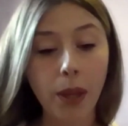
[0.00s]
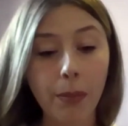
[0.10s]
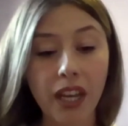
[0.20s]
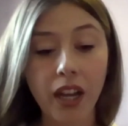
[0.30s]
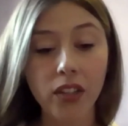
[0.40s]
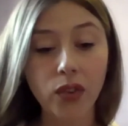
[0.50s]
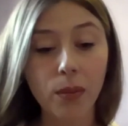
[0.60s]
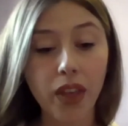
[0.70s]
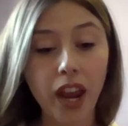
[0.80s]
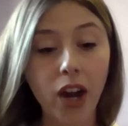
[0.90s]
because
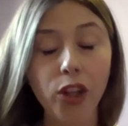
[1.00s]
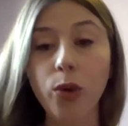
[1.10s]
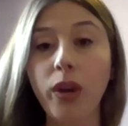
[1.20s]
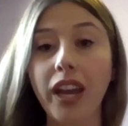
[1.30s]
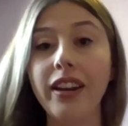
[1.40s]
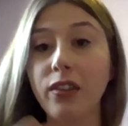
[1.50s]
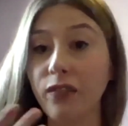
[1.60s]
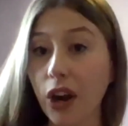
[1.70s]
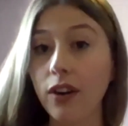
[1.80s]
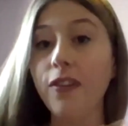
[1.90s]
from there you can
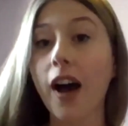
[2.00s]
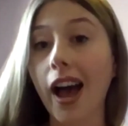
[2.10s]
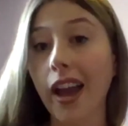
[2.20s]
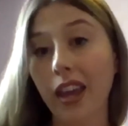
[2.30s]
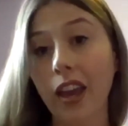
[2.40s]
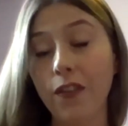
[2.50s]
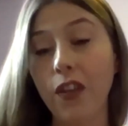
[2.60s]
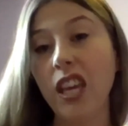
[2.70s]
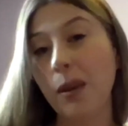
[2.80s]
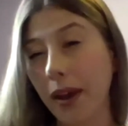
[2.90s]
verify if
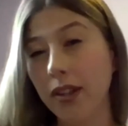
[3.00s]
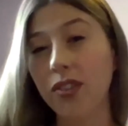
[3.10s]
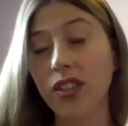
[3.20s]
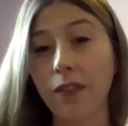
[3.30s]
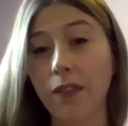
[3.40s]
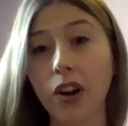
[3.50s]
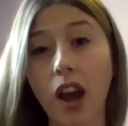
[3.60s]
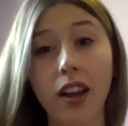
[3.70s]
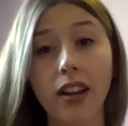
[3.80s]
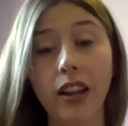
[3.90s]
the email is safe or
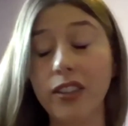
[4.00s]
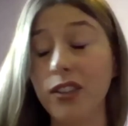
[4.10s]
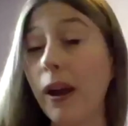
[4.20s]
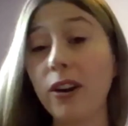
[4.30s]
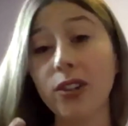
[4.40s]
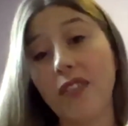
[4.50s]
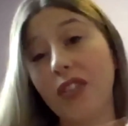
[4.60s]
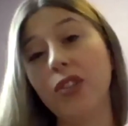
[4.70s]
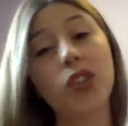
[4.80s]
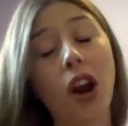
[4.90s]
not. It's better safe
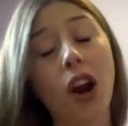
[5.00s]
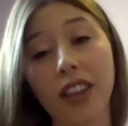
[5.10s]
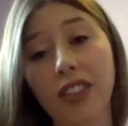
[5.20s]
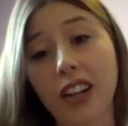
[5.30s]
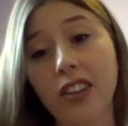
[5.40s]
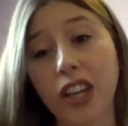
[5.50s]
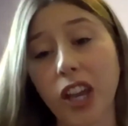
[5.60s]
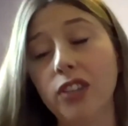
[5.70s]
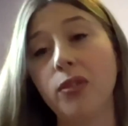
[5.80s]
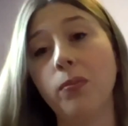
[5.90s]
than sorry than
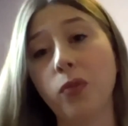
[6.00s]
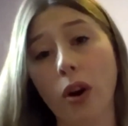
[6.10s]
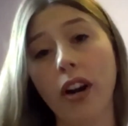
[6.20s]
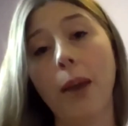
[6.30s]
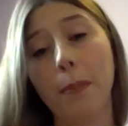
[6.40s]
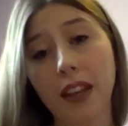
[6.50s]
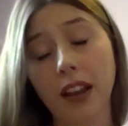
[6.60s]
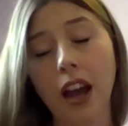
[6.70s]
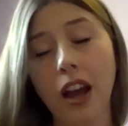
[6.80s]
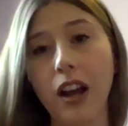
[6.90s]
clicking on some foreign
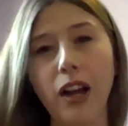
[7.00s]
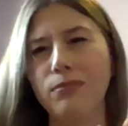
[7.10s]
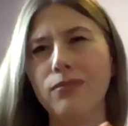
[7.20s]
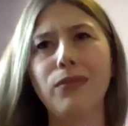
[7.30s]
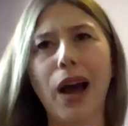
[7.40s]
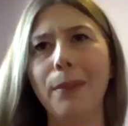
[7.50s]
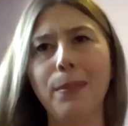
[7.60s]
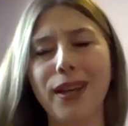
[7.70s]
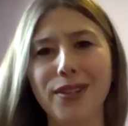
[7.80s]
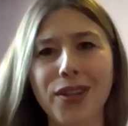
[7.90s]

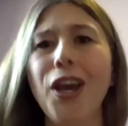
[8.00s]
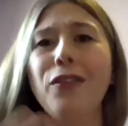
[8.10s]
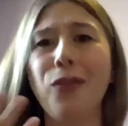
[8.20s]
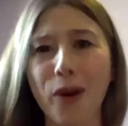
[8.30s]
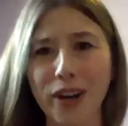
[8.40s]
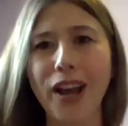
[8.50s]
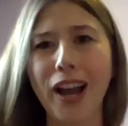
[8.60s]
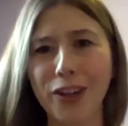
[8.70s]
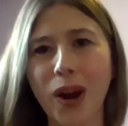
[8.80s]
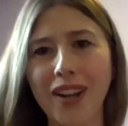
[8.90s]
IPs, foreign
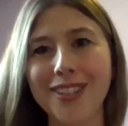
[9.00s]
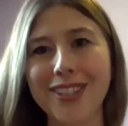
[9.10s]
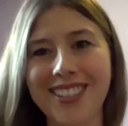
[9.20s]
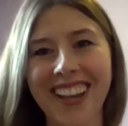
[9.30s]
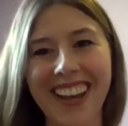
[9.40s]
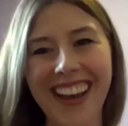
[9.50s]
addresses.